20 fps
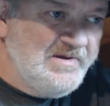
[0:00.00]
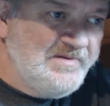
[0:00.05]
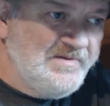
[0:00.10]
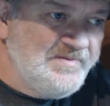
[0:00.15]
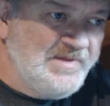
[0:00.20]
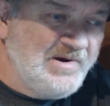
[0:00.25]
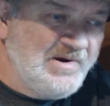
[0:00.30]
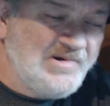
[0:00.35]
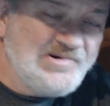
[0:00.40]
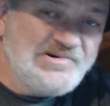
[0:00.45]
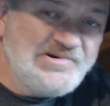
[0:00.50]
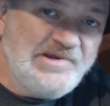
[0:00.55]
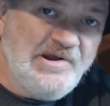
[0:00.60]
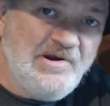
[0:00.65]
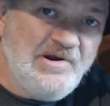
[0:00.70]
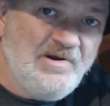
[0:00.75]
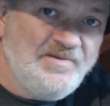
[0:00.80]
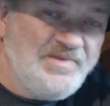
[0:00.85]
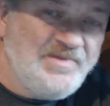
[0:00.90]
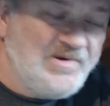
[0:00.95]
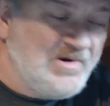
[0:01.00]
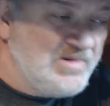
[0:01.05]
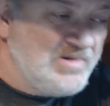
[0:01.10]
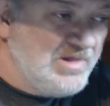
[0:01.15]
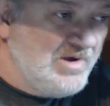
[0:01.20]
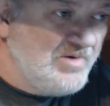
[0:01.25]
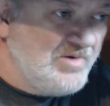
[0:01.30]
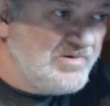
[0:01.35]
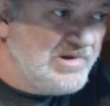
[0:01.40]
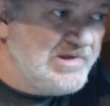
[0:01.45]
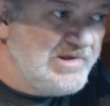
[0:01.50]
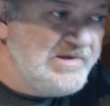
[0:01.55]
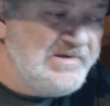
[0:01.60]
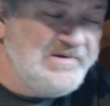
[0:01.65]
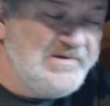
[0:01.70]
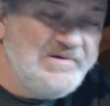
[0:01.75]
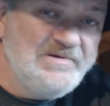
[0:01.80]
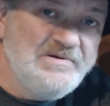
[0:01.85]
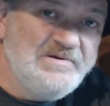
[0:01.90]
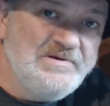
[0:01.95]
that are scared, that are lonely,
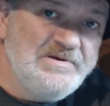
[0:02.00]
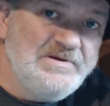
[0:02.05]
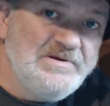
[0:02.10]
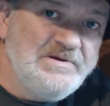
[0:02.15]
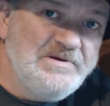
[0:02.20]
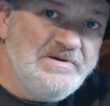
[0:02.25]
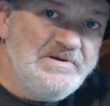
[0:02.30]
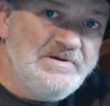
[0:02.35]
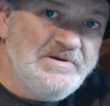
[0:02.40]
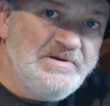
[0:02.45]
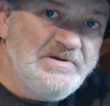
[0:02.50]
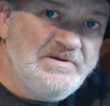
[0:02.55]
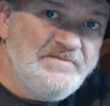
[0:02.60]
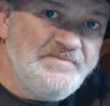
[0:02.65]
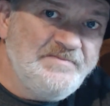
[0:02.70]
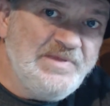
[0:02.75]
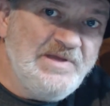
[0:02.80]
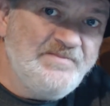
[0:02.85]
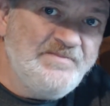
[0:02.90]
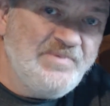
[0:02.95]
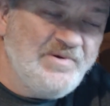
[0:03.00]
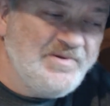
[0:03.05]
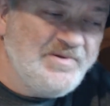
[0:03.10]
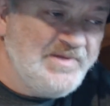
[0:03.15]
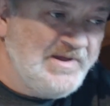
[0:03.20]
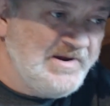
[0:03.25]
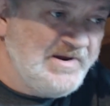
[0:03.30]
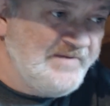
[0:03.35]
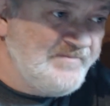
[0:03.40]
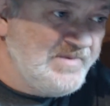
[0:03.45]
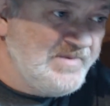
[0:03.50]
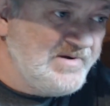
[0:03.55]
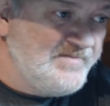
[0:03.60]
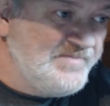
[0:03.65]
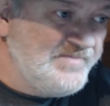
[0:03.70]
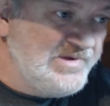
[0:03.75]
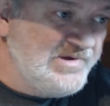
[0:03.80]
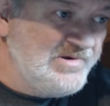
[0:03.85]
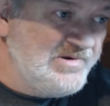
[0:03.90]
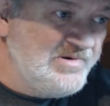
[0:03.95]
people that
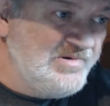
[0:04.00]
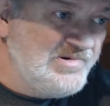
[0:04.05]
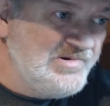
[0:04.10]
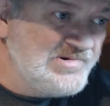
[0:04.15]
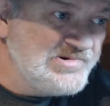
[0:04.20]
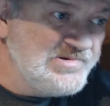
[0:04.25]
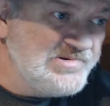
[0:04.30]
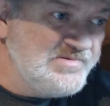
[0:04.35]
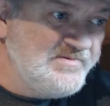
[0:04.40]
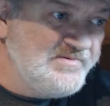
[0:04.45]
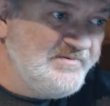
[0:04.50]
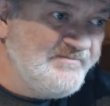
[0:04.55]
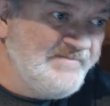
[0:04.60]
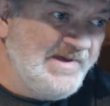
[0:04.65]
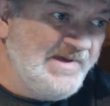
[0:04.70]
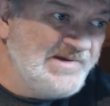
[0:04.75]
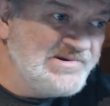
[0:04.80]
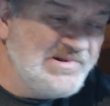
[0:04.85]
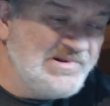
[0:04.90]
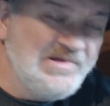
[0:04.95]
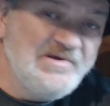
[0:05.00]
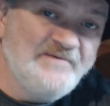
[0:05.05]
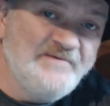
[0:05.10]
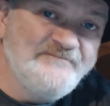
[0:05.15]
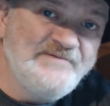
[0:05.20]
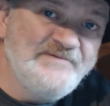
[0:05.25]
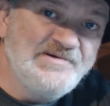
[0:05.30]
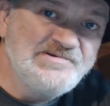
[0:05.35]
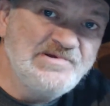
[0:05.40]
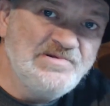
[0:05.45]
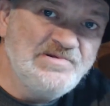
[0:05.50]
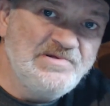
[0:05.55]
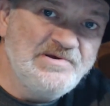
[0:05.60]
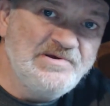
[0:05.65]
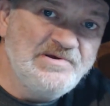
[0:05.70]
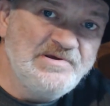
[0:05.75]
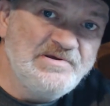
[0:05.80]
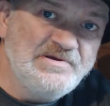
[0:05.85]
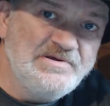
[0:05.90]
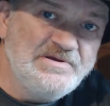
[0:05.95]
have been abused mentally or
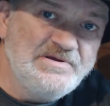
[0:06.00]
physically.